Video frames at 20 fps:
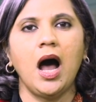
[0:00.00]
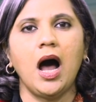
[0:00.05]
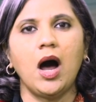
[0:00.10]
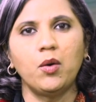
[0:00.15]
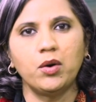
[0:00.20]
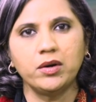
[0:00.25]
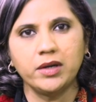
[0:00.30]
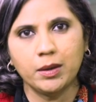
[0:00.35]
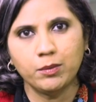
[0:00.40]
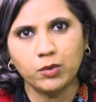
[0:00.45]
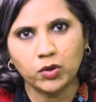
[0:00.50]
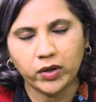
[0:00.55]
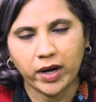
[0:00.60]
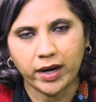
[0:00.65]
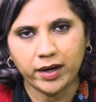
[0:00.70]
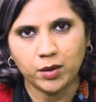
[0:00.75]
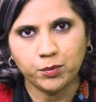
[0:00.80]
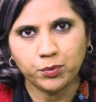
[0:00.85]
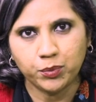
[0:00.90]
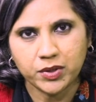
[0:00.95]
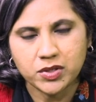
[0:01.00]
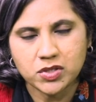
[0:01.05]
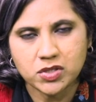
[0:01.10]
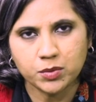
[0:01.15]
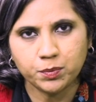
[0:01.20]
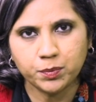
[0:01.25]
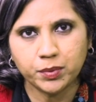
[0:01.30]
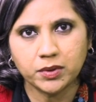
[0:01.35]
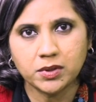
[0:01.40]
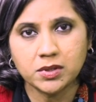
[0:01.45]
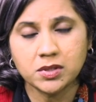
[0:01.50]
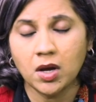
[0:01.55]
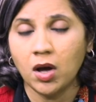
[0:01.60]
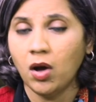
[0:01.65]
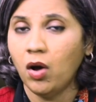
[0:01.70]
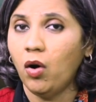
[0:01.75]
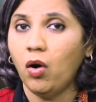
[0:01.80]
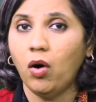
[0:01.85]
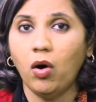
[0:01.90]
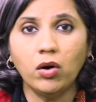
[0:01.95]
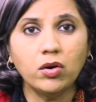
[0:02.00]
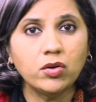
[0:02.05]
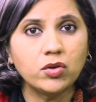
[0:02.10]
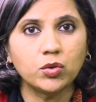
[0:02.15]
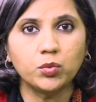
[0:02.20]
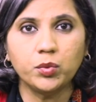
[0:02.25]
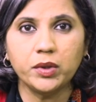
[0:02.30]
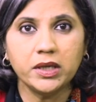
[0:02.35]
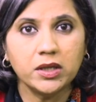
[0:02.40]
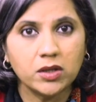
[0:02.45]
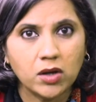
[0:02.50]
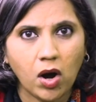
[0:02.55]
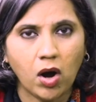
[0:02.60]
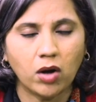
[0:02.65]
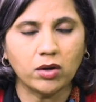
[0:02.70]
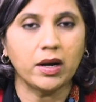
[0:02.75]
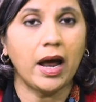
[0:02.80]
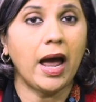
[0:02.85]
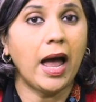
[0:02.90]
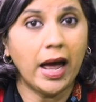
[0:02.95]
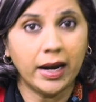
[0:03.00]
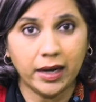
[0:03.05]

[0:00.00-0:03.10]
our democratic principles, or do we not?